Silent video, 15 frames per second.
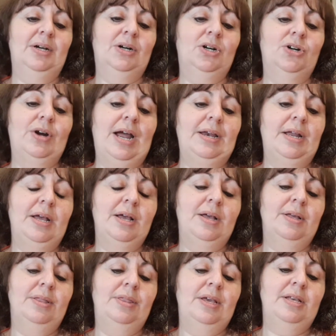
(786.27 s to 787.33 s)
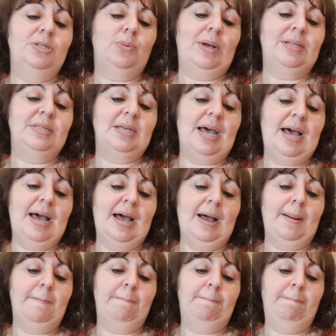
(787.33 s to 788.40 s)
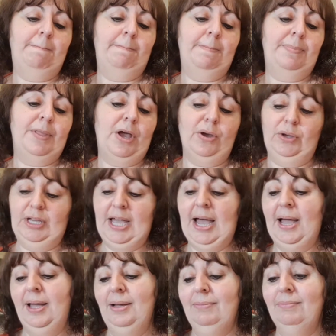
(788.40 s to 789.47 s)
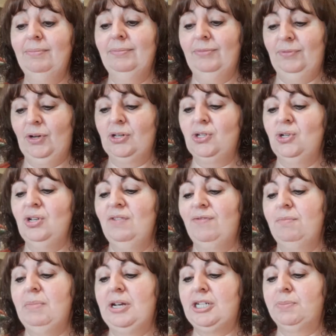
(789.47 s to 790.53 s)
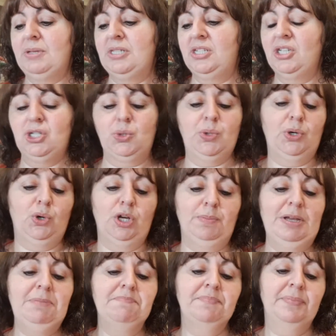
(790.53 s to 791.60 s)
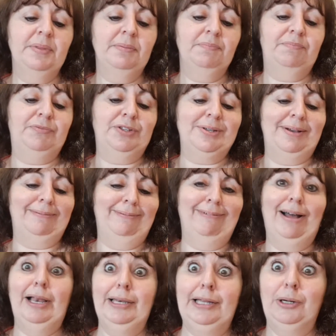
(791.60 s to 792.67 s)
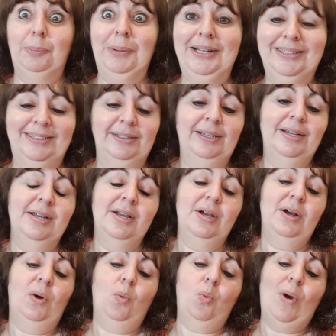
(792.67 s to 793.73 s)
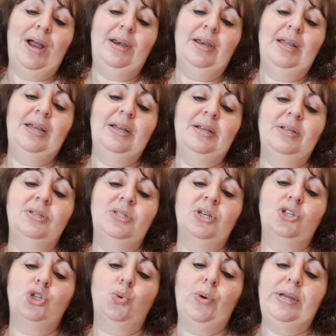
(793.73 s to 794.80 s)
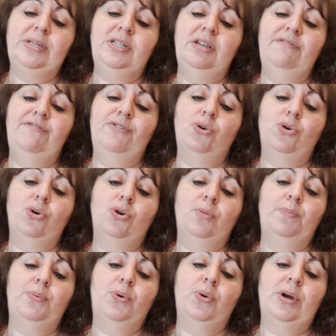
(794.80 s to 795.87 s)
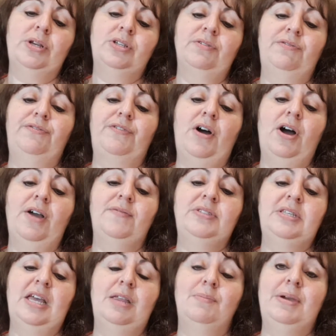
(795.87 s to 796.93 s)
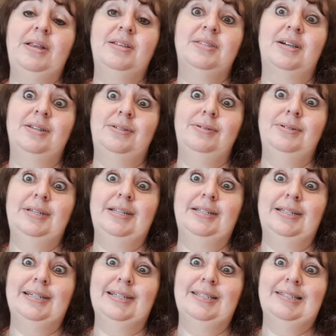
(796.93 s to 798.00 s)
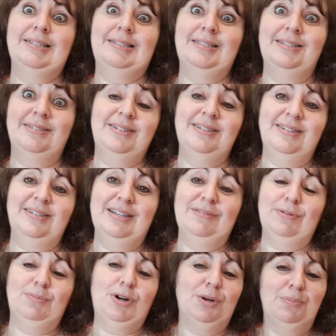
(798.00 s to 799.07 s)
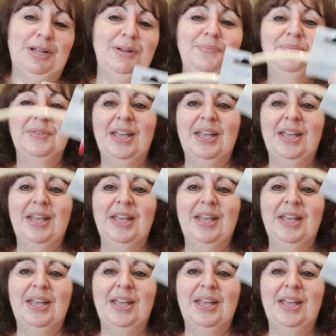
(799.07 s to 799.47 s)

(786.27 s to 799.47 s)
All right. These ones are, okay. I've got two different measurements just to annoy me a little bit. One is 24.5 centimeters. I do need glasses. I don't have them on me.